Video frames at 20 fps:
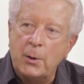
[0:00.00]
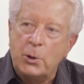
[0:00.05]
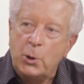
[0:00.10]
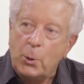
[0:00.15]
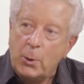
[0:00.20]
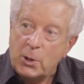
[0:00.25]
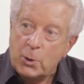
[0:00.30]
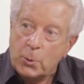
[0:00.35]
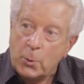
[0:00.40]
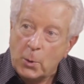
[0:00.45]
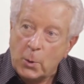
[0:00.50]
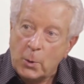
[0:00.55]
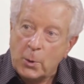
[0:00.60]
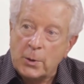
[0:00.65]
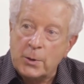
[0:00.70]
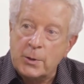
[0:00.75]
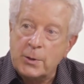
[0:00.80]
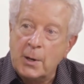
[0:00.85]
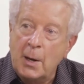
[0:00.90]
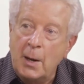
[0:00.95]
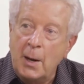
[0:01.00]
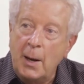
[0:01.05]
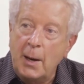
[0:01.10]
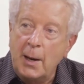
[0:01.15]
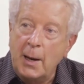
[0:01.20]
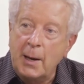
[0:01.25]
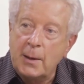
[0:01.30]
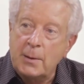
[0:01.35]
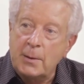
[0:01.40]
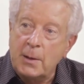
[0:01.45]
Jewish rules
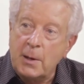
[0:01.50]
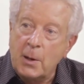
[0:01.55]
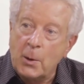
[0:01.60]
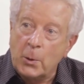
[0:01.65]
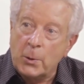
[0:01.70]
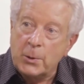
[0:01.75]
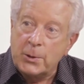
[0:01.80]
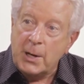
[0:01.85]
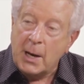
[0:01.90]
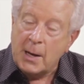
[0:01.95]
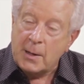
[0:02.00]
in the Old